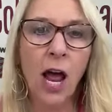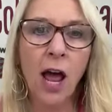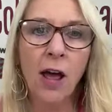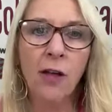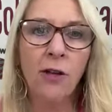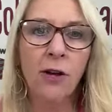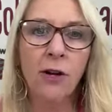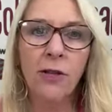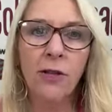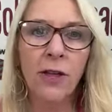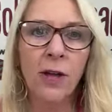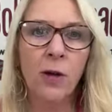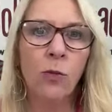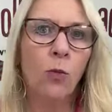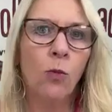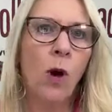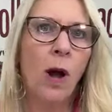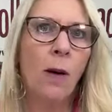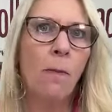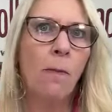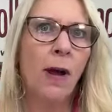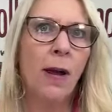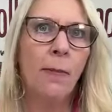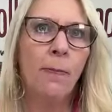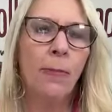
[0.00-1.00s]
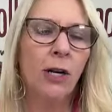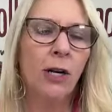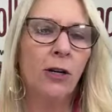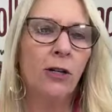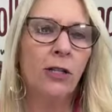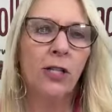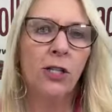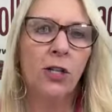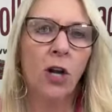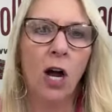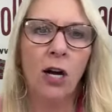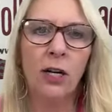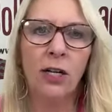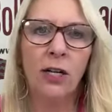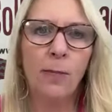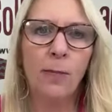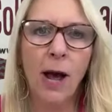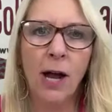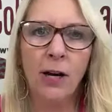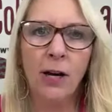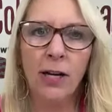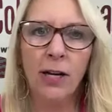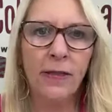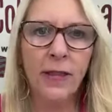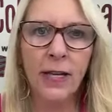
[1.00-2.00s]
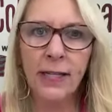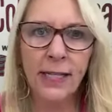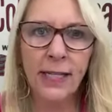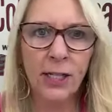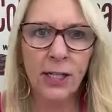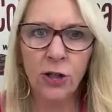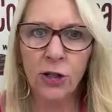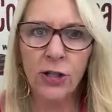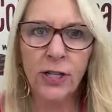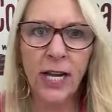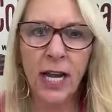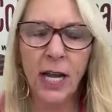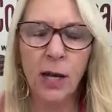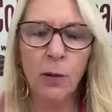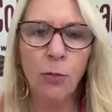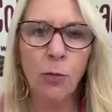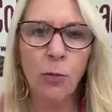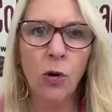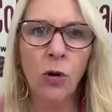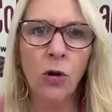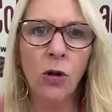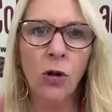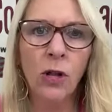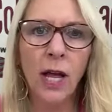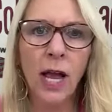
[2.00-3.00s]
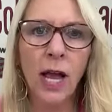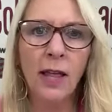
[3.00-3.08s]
other than what my parents talked about at the dinner table.